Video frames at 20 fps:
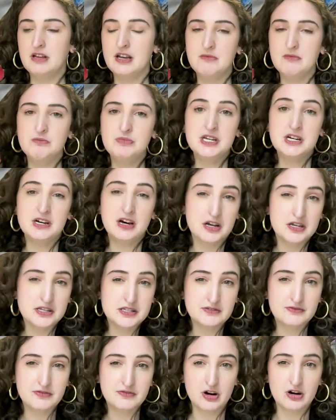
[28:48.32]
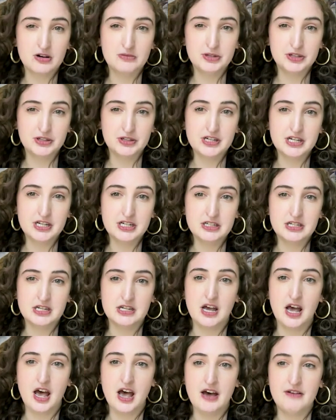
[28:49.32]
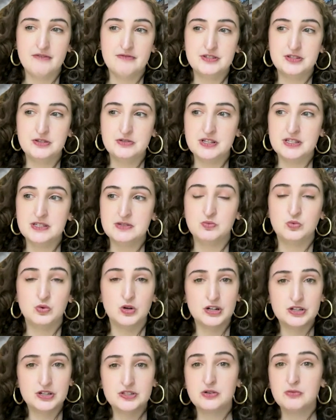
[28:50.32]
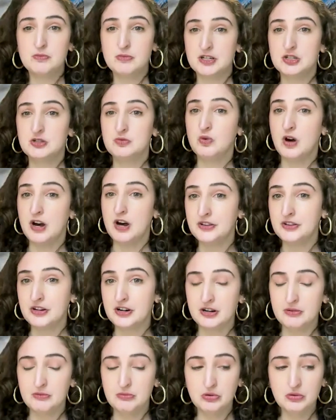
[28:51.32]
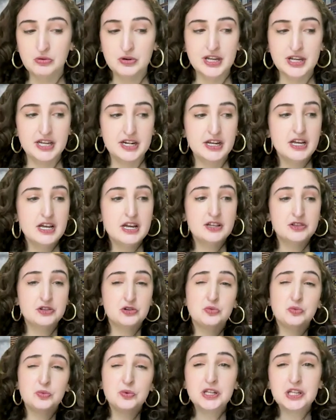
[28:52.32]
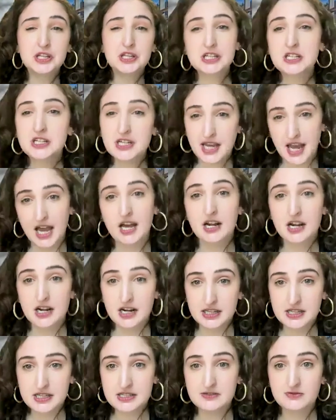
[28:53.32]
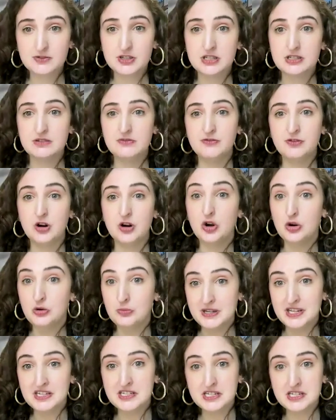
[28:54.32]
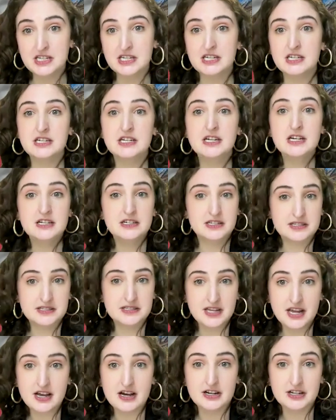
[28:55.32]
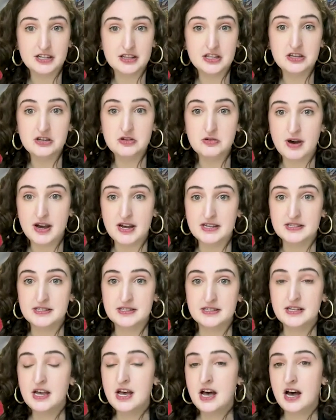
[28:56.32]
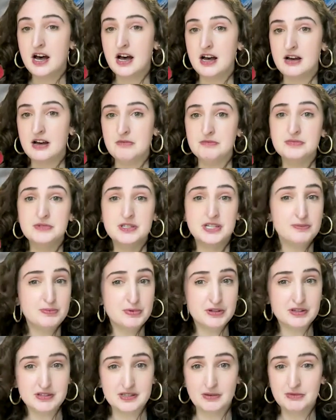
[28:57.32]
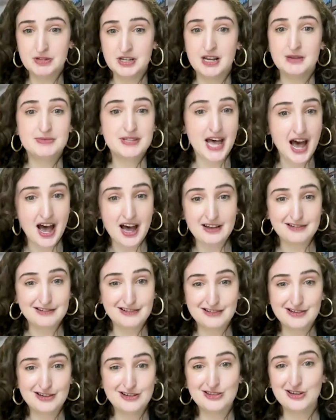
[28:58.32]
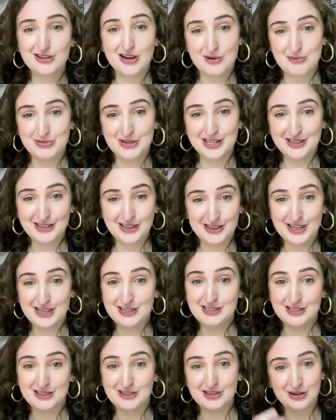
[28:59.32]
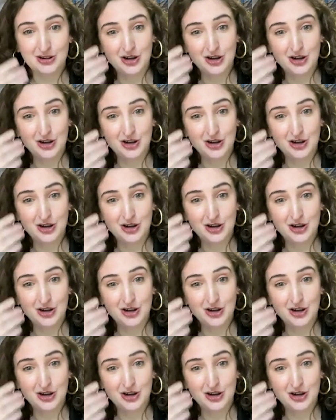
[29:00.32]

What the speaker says: because of our ability to have students work so much while they're employed. They're really good candidates for OPT to stay on in the US, sometimes at the company that they did their